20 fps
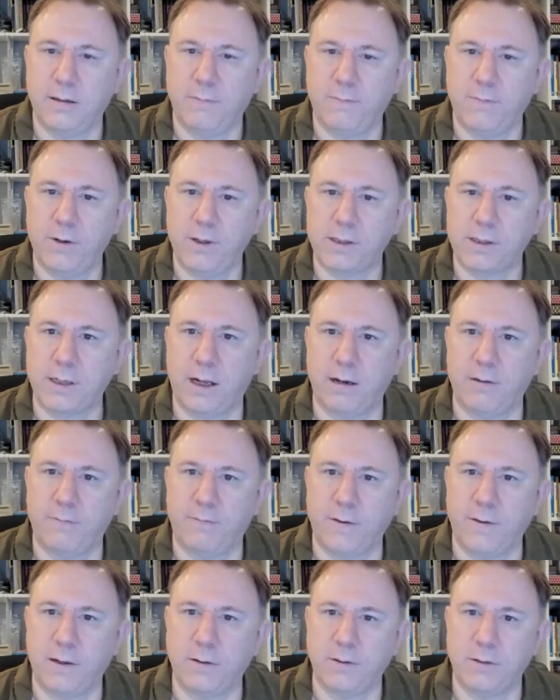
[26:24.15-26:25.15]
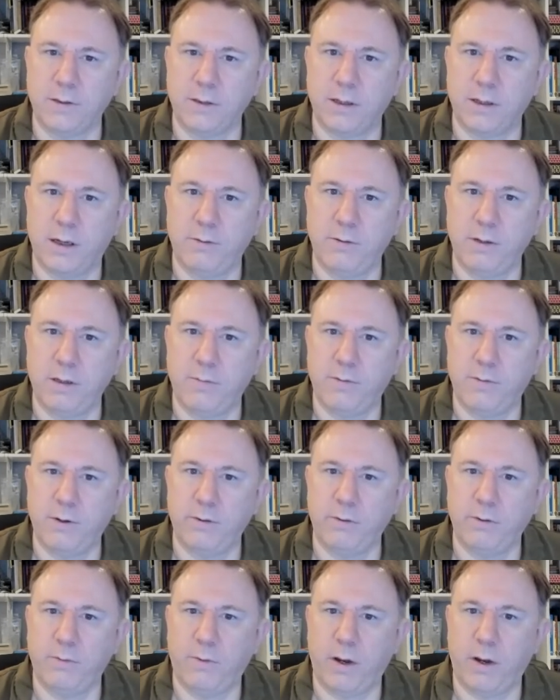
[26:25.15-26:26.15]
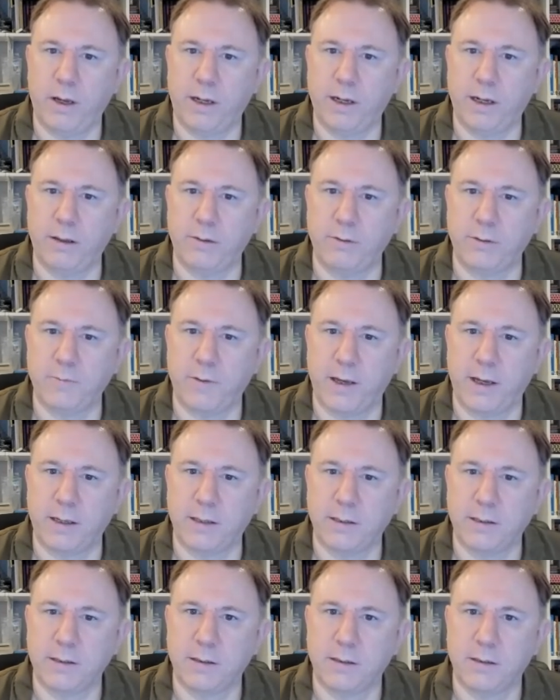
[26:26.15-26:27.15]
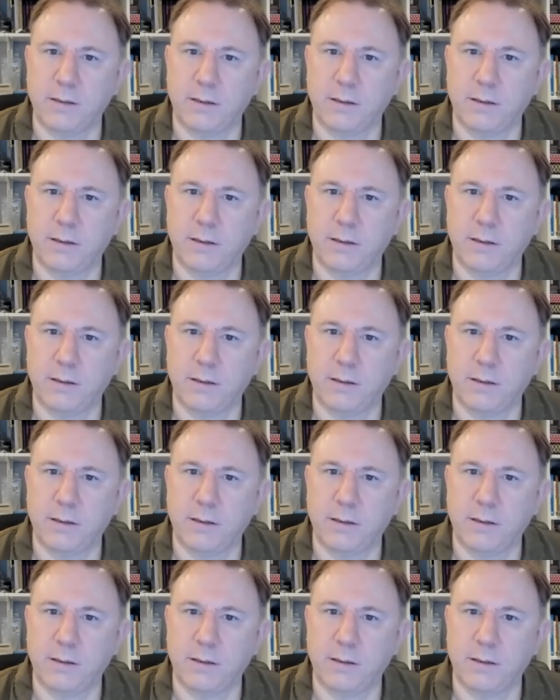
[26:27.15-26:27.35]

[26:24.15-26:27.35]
First colour field, only the blue and the white clothes pegs.